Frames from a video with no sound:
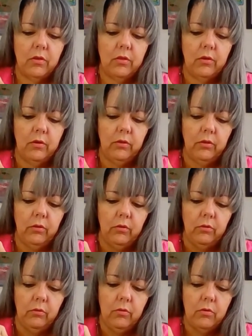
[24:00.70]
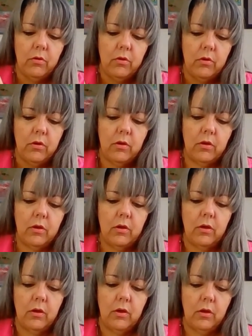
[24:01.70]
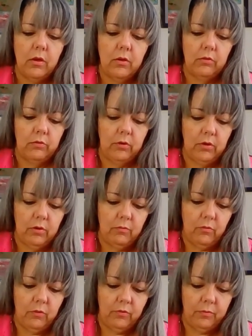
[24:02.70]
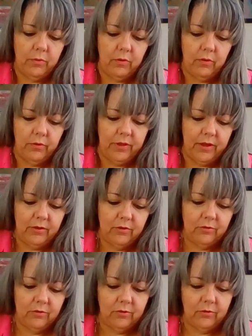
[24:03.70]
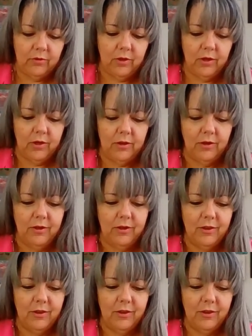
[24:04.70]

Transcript: the glue. So you have more of a bowl. Oh, that is just not,